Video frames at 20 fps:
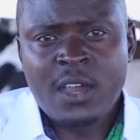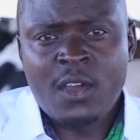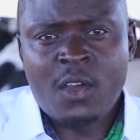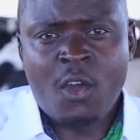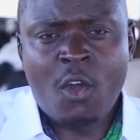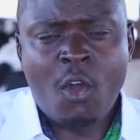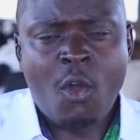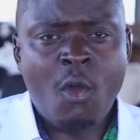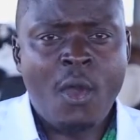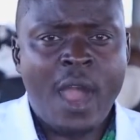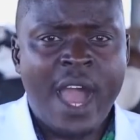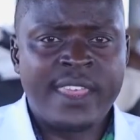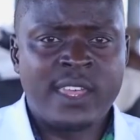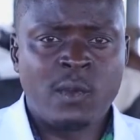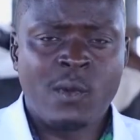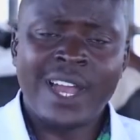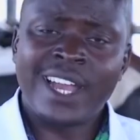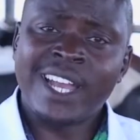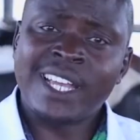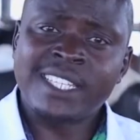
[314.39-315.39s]
Or are
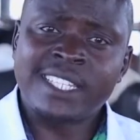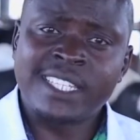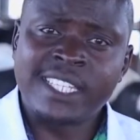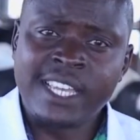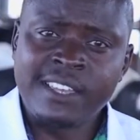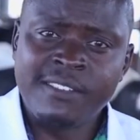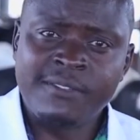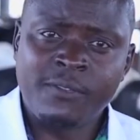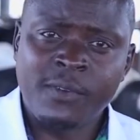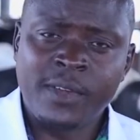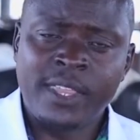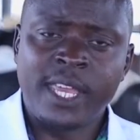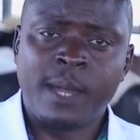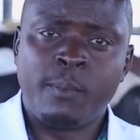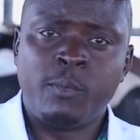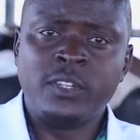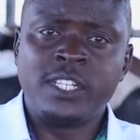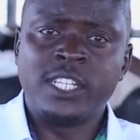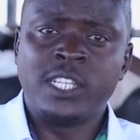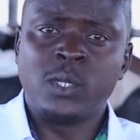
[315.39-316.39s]
the workers safe when they are
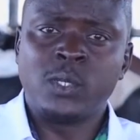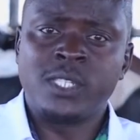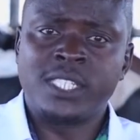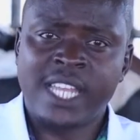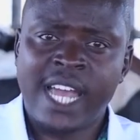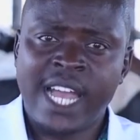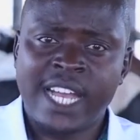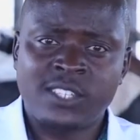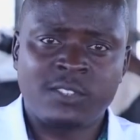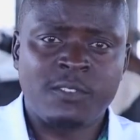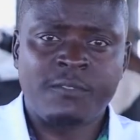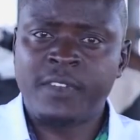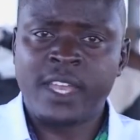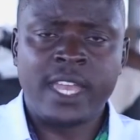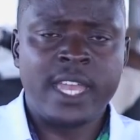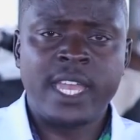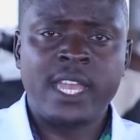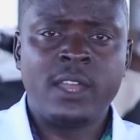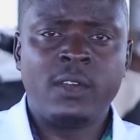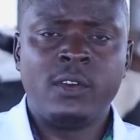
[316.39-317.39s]
putting those stacks of
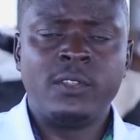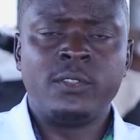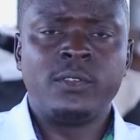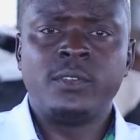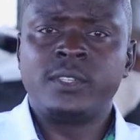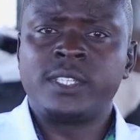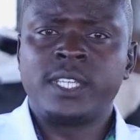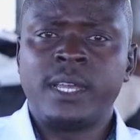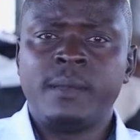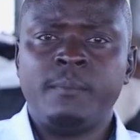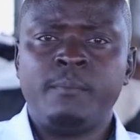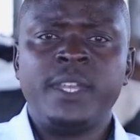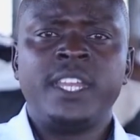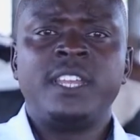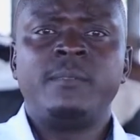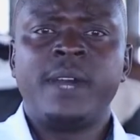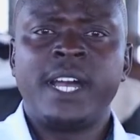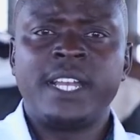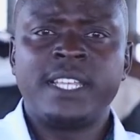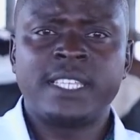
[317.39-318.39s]
hay on those uh,
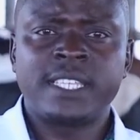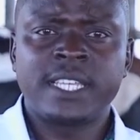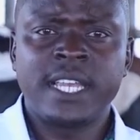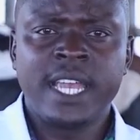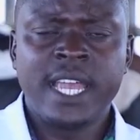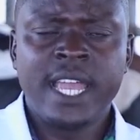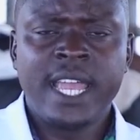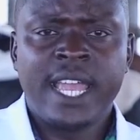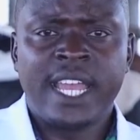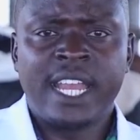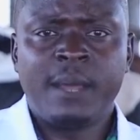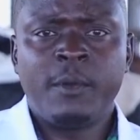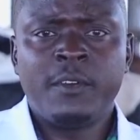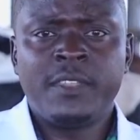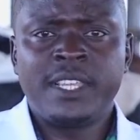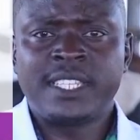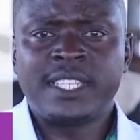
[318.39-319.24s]
big barns? And about